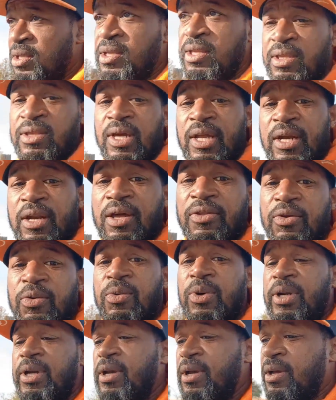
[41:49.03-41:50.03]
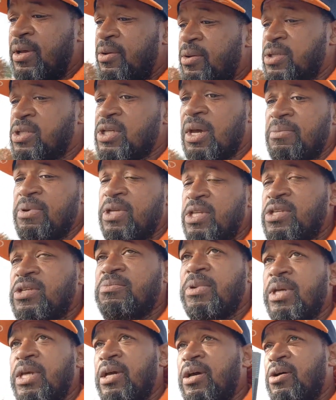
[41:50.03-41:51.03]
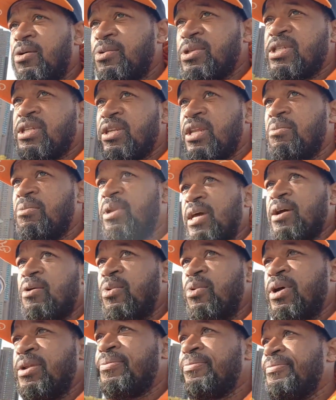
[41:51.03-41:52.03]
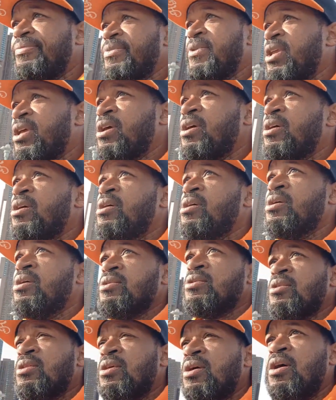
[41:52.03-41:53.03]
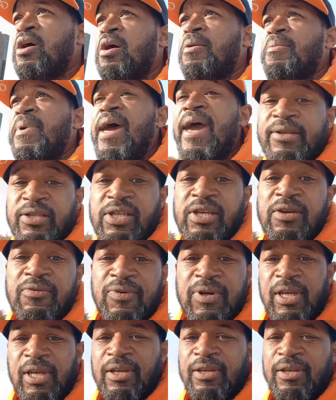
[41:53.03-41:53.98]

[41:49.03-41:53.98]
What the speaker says: That other one. Oh, it's coming to me. What's the name of that one? Activity.